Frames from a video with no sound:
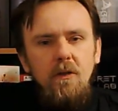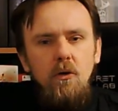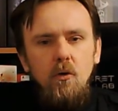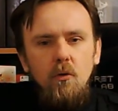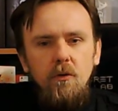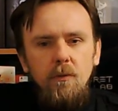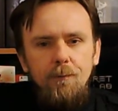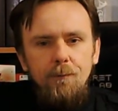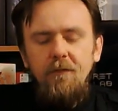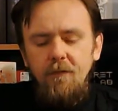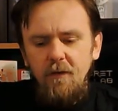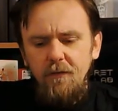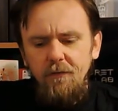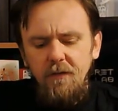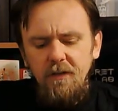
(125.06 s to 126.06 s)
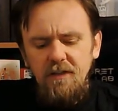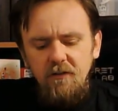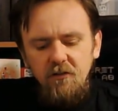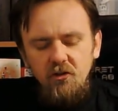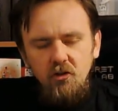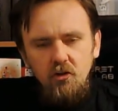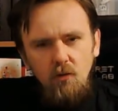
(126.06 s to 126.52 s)
with the good, the first thing
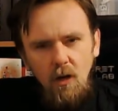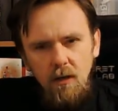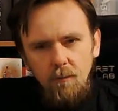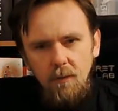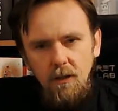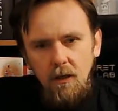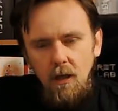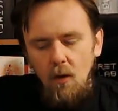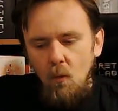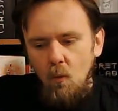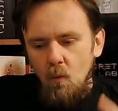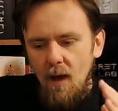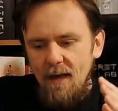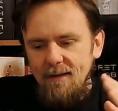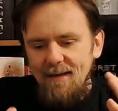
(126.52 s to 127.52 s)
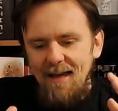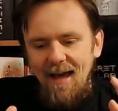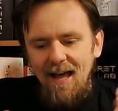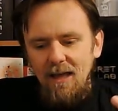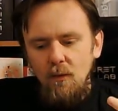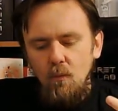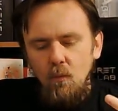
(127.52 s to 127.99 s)
that struck me when
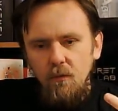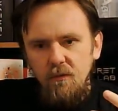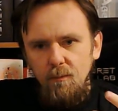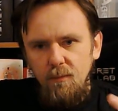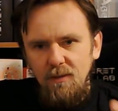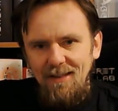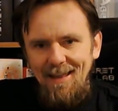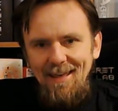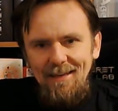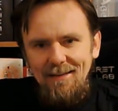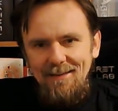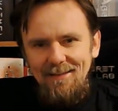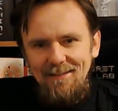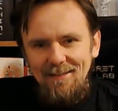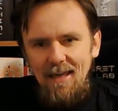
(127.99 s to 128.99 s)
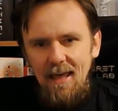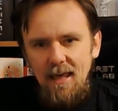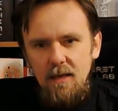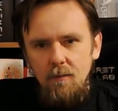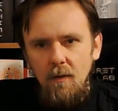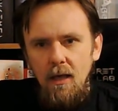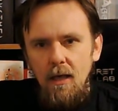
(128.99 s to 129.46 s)
I was playing this
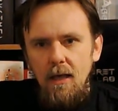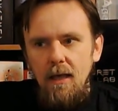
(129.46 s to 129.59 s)
game